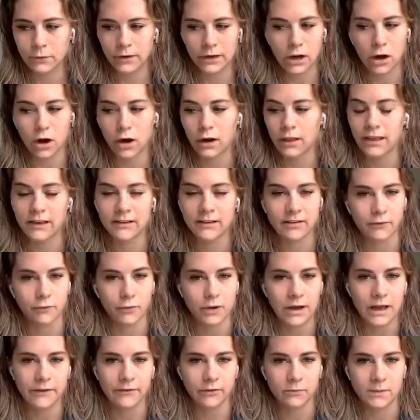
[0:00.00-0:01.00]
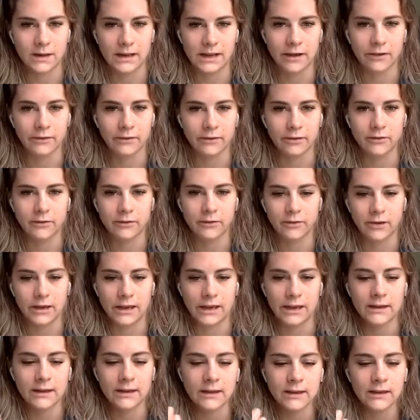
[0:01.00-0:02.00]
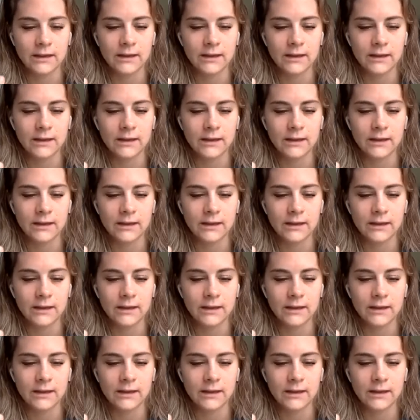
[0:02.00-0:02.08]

regardless of what everybody else is doing.